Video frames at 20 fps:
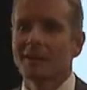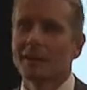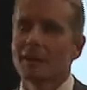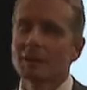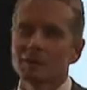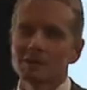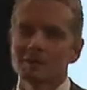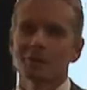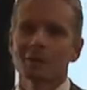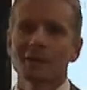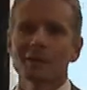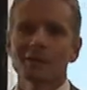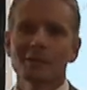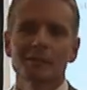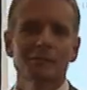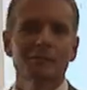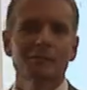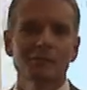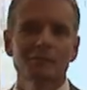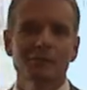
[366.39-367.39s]
I must have waited
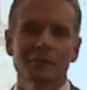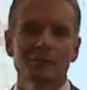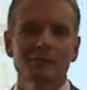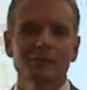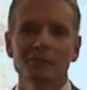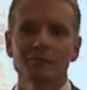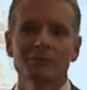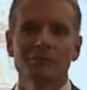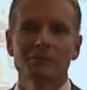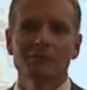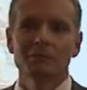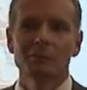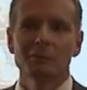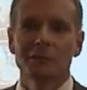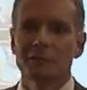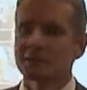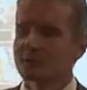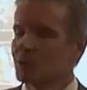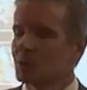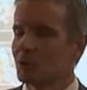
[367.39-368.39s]
there for 10, 15
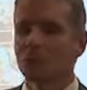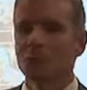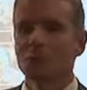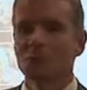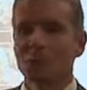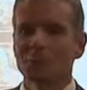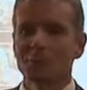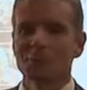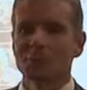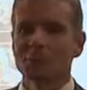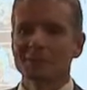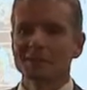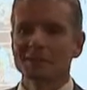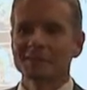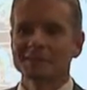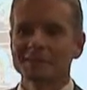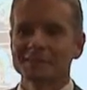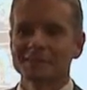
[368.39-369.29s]
minutes, no door opening.